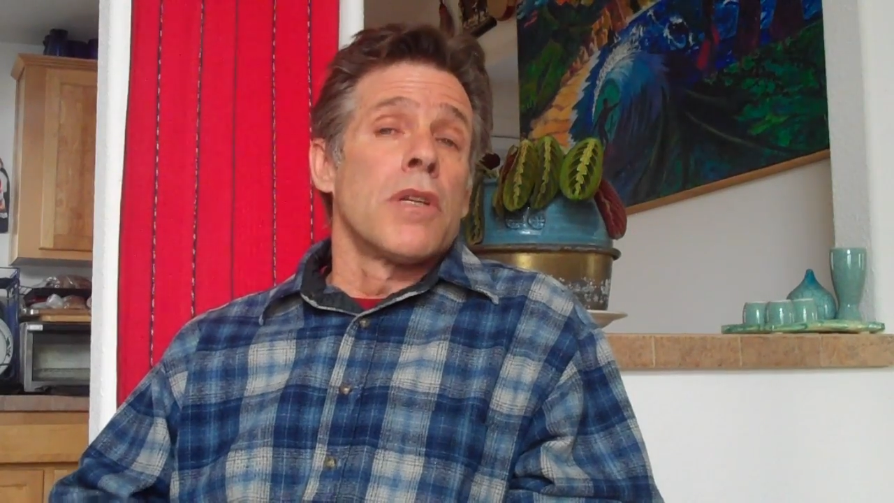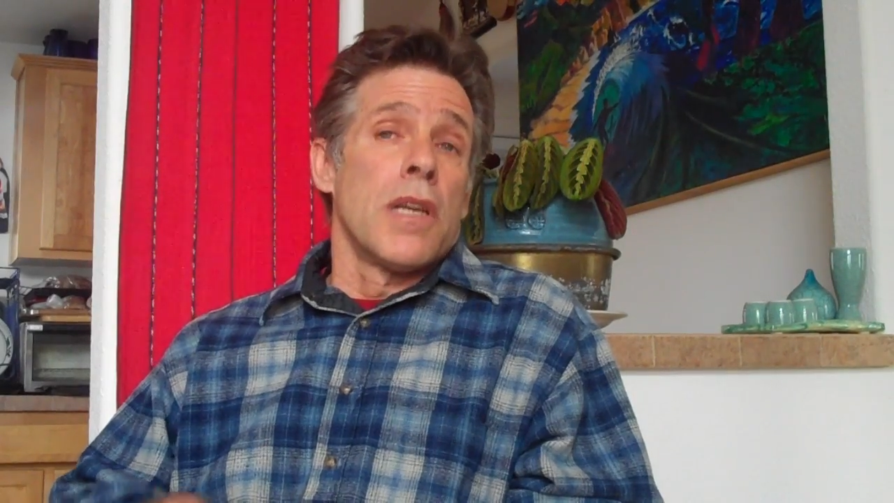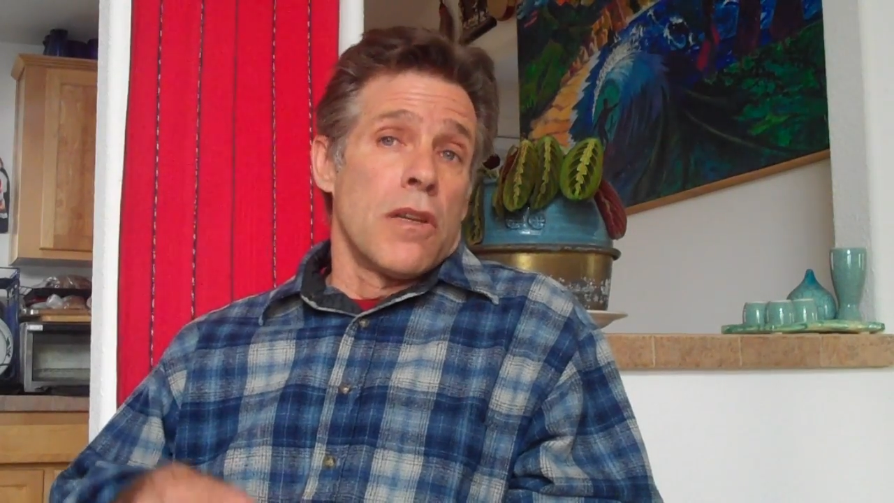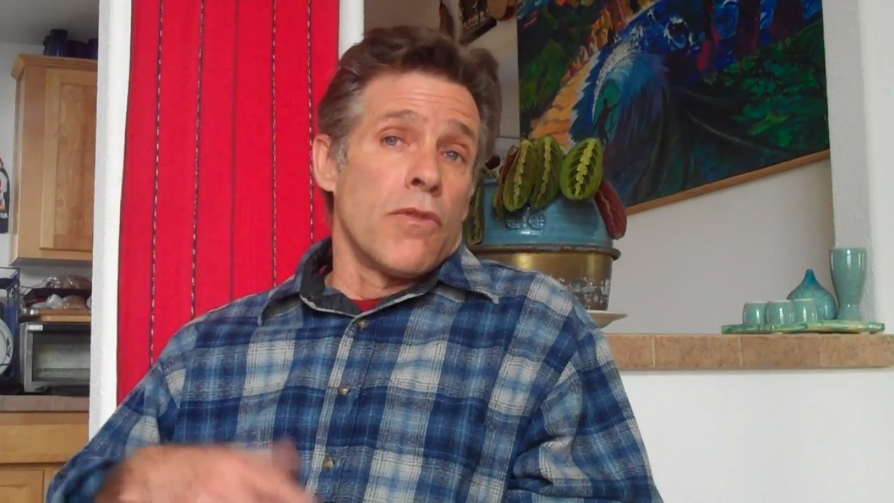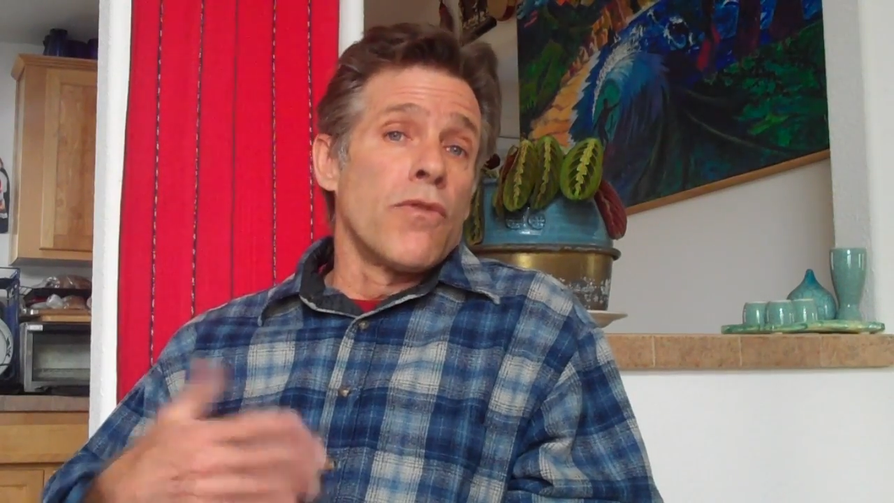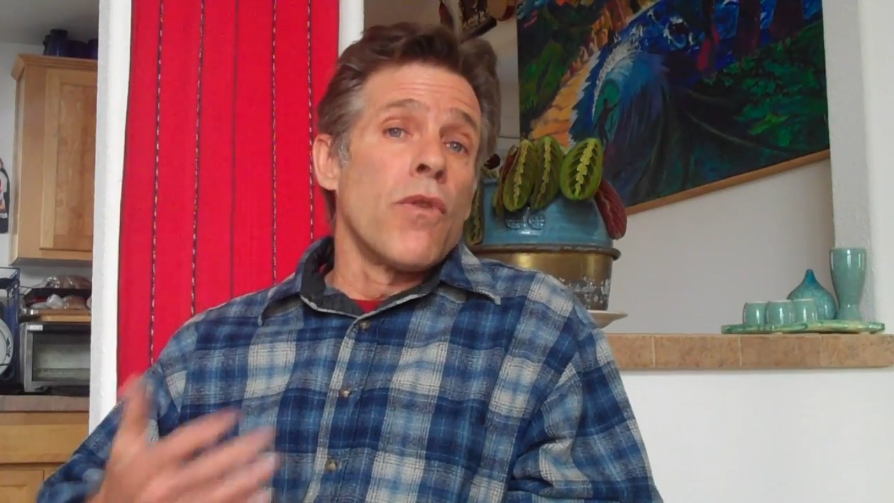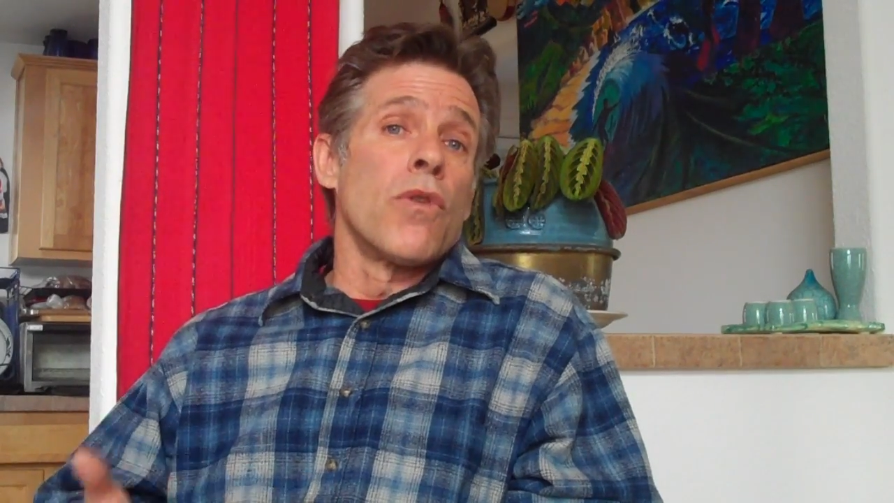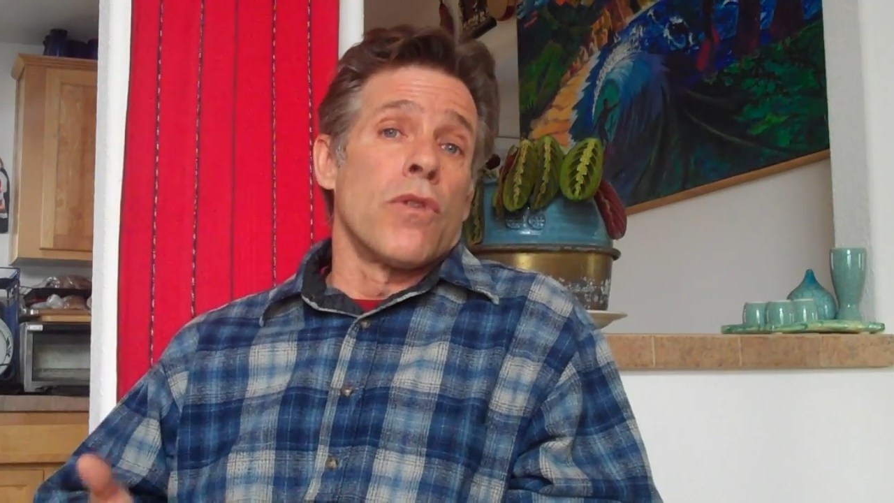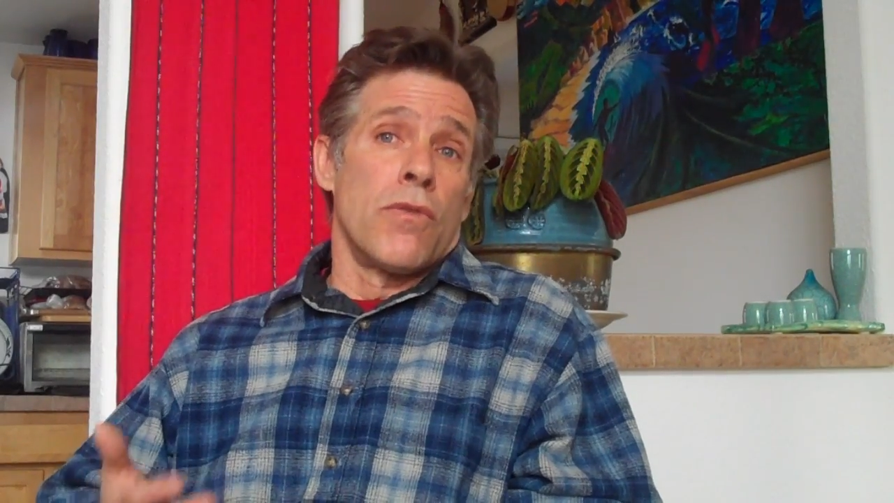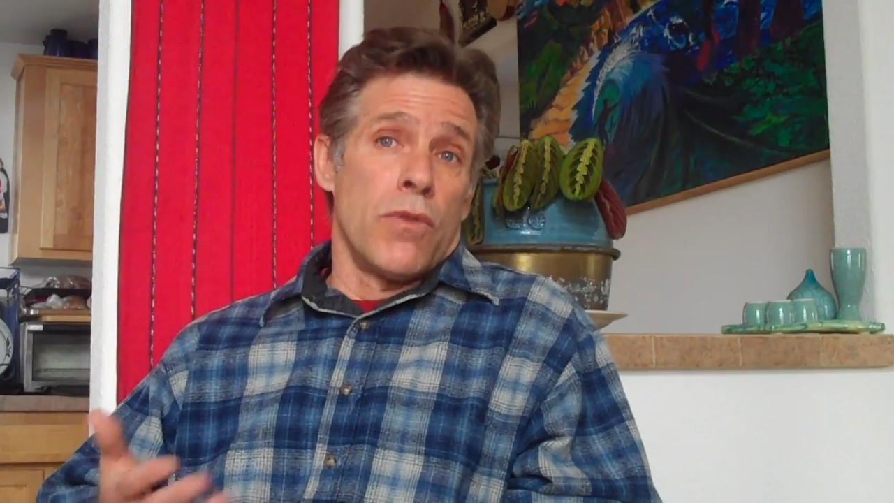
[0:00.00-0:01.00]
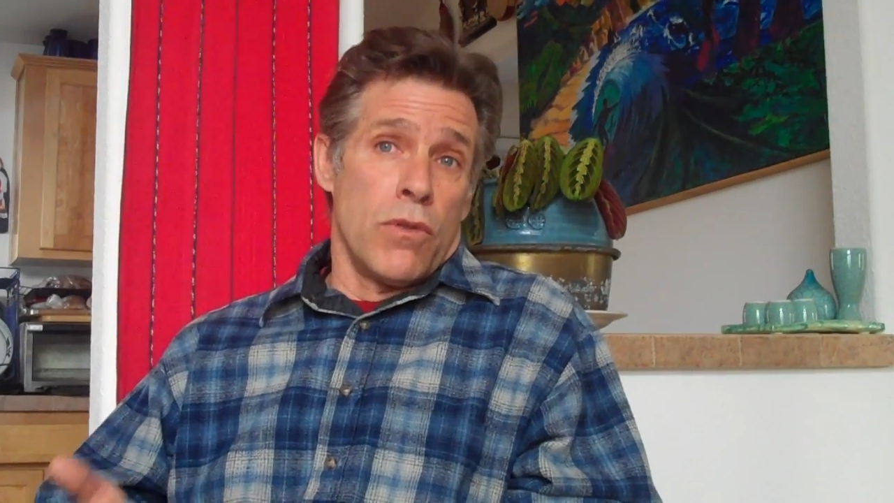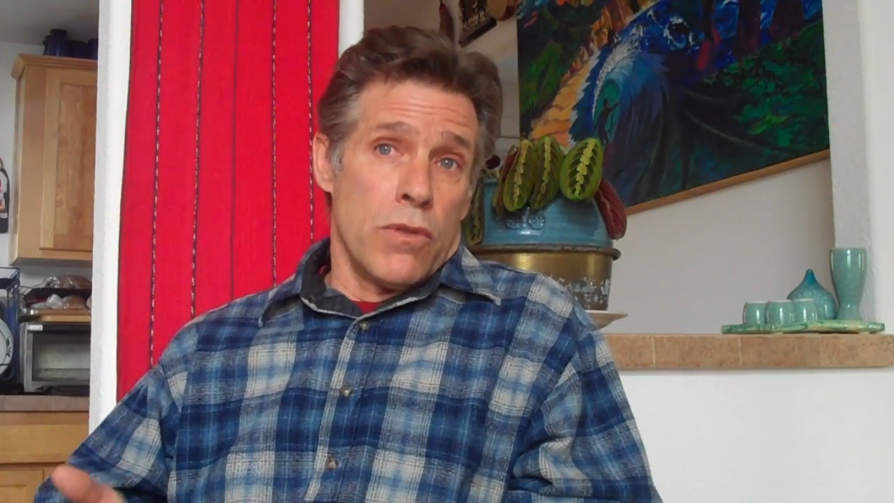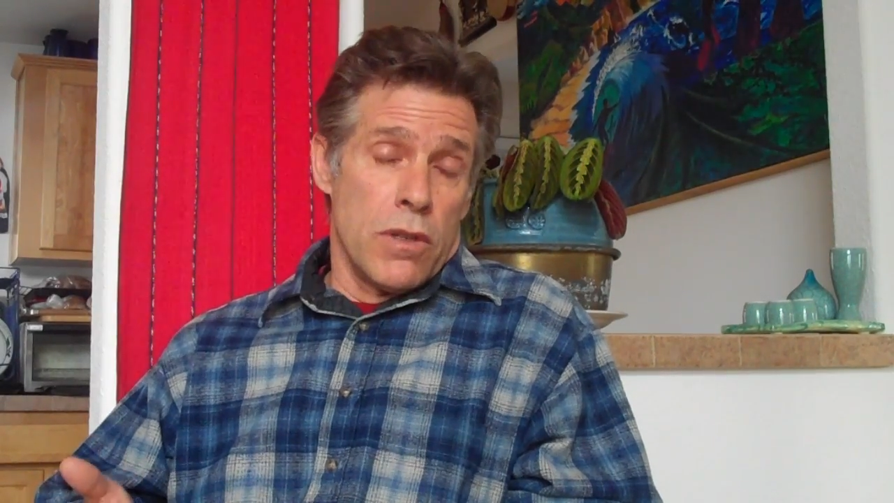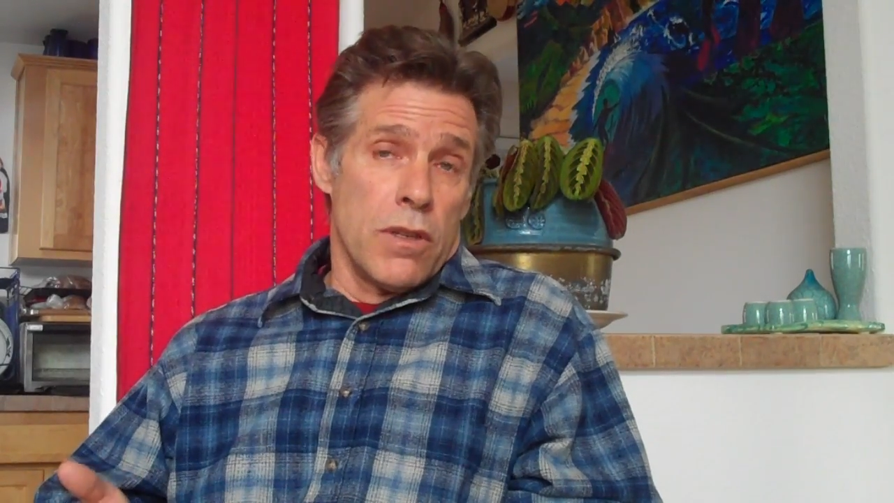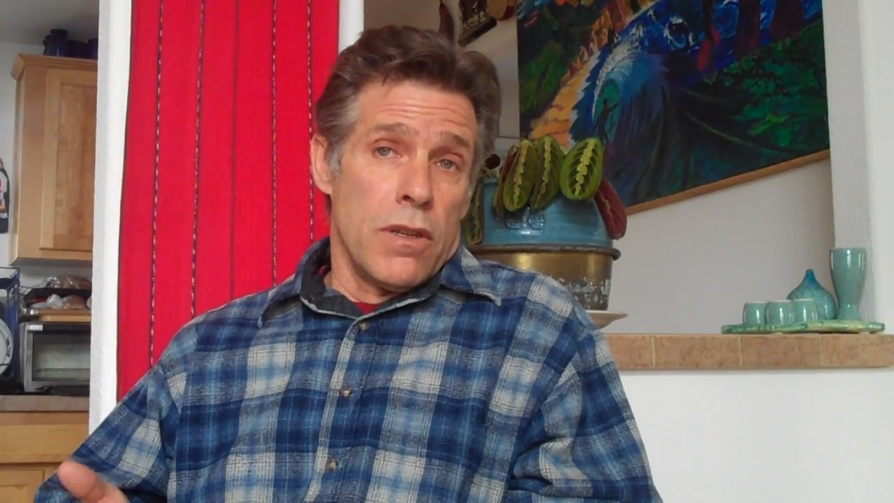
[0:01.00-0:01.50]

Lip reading: can't afford food,